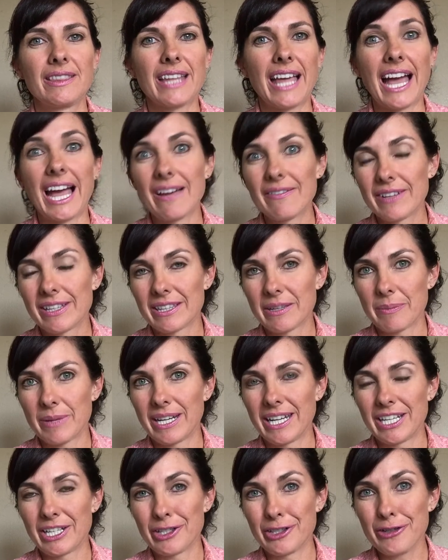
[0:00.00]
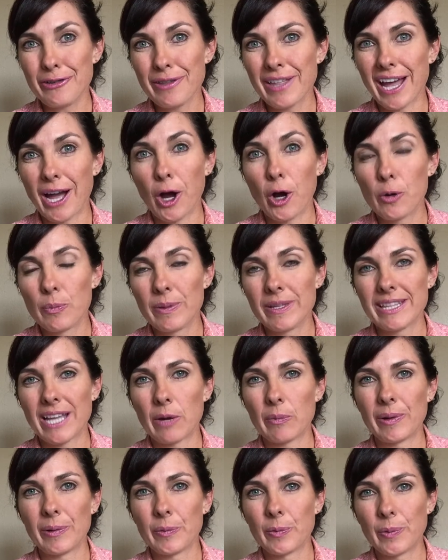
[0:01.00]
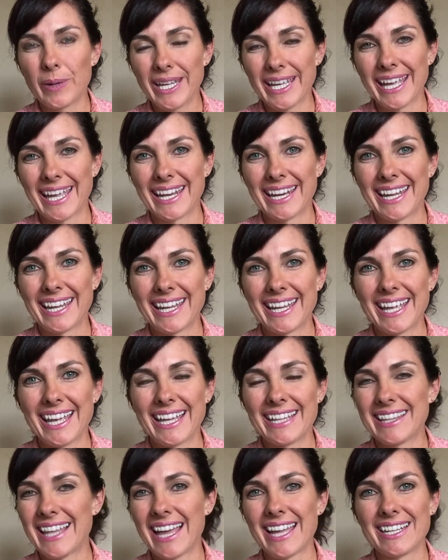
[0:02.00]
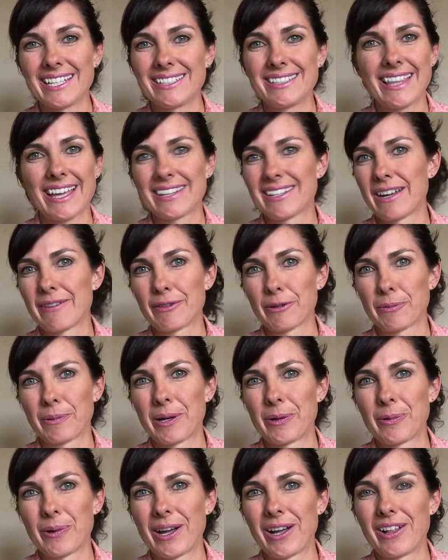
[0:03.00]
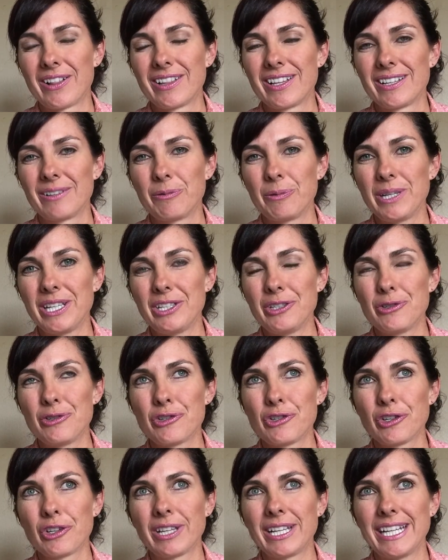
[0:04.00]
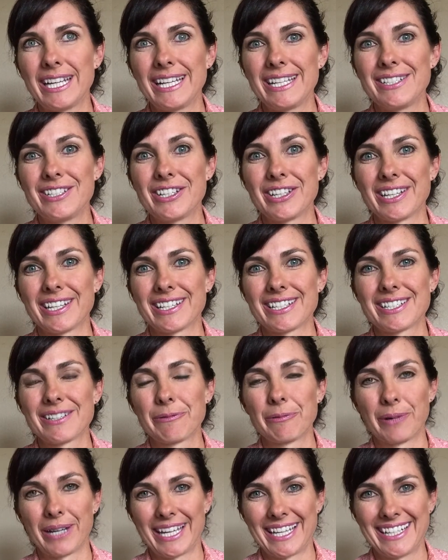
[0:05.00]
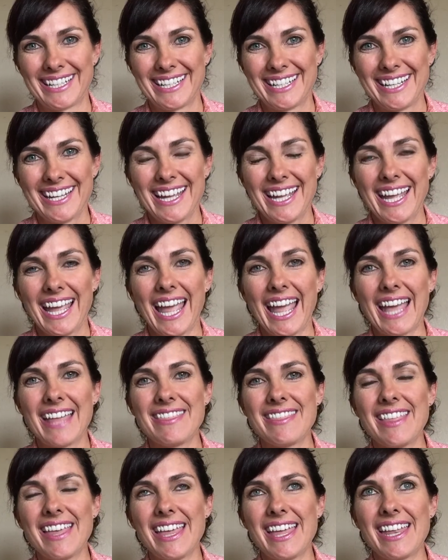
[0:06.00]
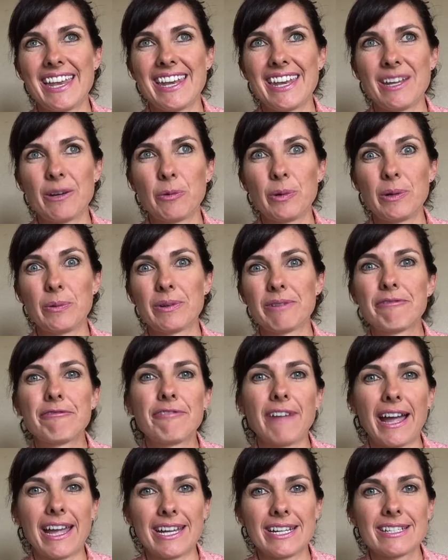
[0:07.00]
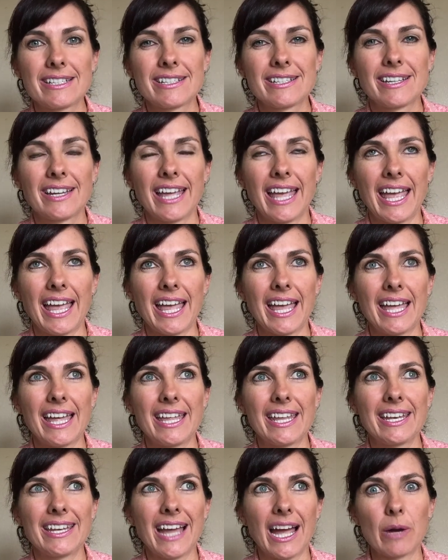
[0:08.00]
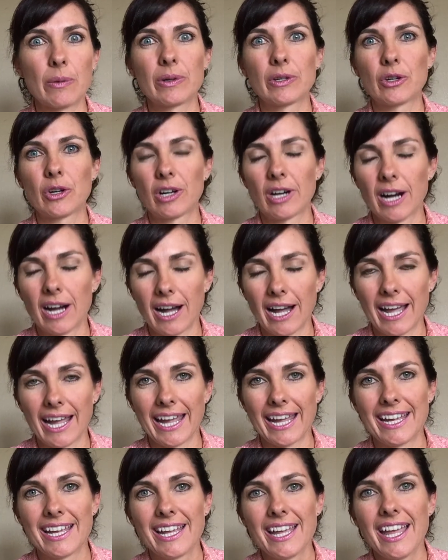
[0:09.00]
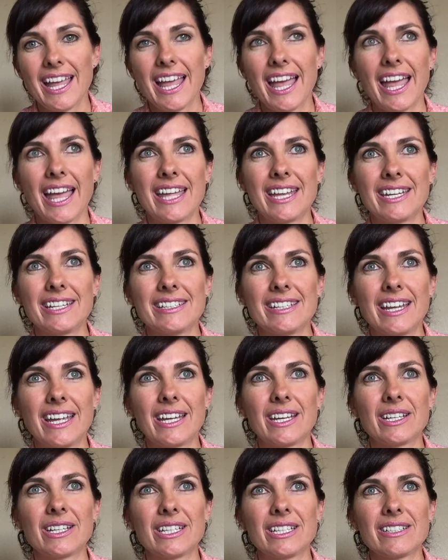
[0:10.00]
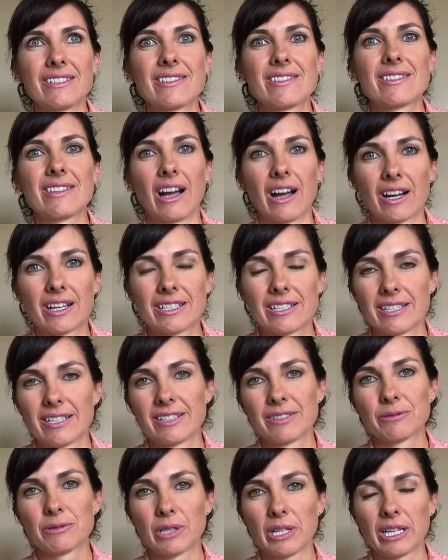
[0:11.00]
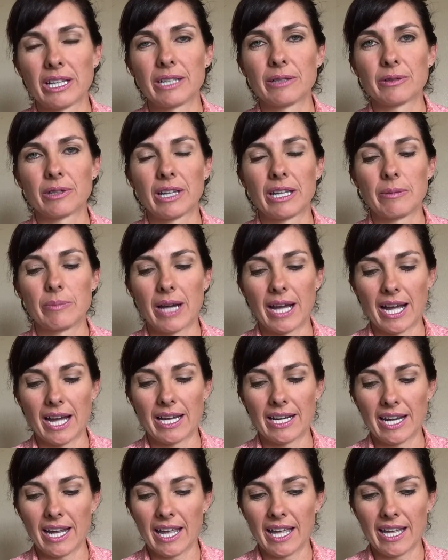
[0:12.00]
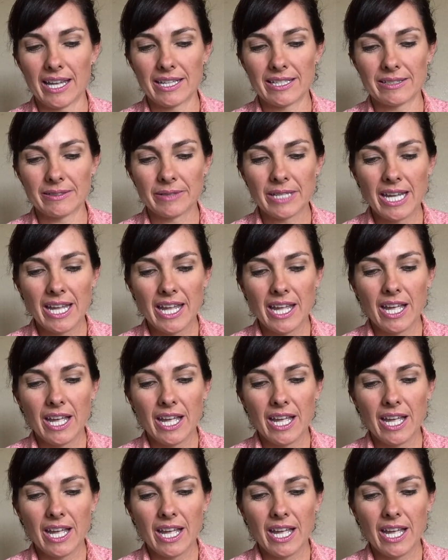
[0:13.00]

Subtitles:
having the money to do that, hoping that we win. And that never went well. We usually didn't win. And then we would fight and I would cry and it sucked really, really bad. And